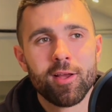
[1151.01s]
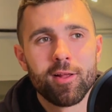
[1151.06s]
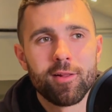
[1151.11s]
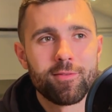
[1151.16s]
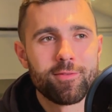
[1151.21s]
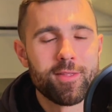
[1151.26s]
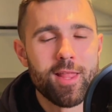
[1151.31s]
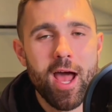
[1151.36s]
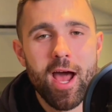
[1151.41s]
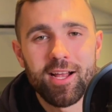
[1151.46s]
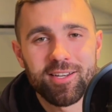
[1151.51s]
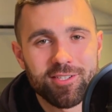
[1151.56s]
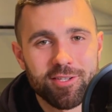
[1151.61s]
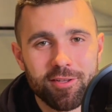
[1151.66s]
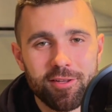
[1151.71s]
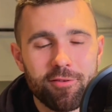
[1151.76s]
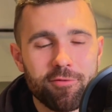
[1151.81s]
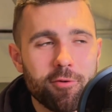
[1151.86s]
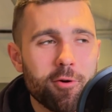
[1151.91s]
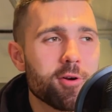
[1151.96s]

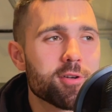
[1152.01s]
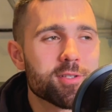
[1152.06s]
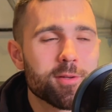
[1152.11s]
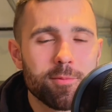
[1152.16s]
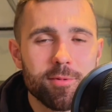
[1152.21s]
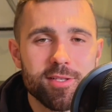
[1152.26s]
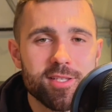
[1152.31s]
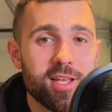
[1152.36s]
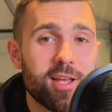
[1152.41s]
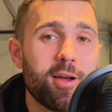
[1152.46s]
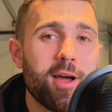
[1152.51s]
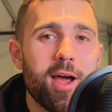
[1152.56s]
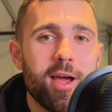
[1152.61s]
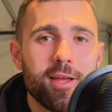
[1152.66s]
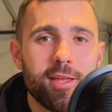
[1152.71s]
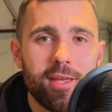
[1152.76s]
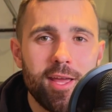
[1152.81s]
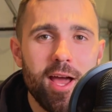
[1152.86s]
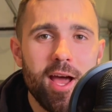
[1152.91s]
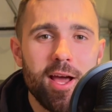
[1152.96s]
Naturally, of course, I'm going to say,
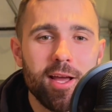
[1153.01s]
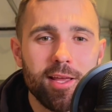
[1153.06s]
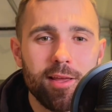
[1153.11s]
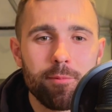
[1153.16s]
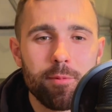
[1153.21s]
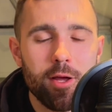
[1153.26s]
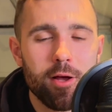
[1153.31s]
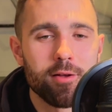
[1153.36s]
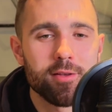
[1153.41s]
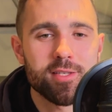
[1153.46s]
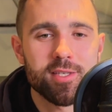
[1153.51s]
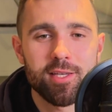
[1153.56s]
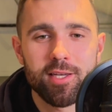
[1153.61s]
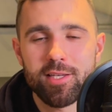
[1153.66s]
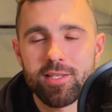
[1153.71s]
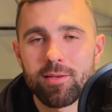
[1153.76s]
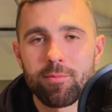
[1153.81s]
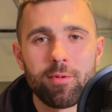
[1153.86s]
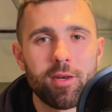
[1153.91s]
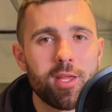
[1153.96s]
heck yeah, give me all
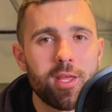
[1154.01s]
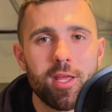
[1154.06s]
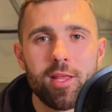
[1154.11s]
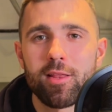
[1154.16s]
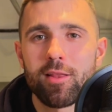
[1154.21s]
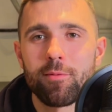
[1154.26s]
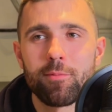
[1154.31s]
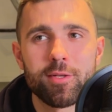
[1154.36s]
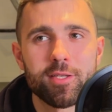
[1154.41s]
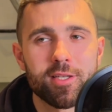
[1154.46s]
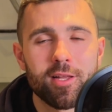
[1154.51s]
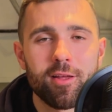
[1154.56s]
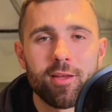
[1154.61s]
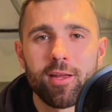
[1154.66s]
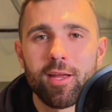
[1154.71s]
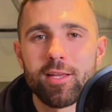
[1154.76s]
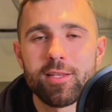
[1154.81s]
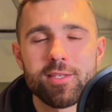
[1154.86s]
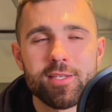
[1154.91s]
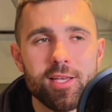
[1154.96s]
6. I'm going to eat them until I
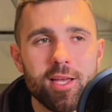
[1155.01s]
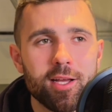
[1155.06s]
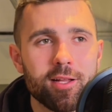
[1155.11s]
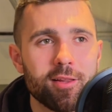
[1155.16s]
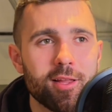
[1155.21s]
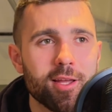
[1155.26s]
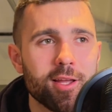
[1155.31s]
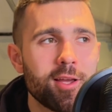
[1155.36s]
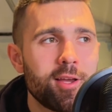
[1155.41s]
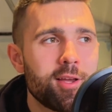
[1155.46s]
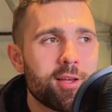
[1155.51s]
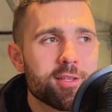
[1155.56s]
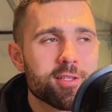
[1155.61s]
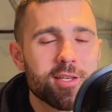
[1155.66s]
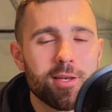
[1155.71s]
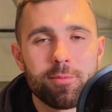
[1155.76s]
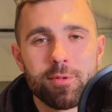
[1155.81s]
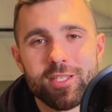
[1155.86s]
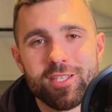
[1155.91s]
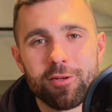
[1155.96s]
get sick. Like, it's
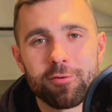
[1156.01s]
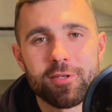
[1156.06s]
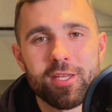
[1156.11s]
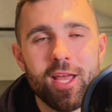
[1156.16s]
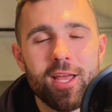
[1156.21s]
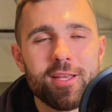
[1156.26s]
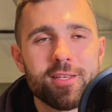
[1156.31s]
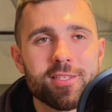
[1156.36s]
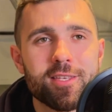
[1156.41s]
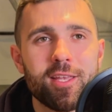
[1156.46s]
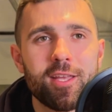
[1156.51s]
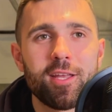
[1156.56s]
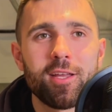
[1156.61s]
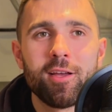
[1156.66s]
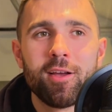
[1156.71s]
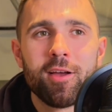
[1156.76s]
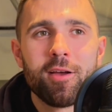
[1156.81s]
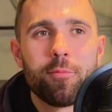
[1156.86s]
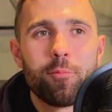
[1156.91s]
going to be so tasty.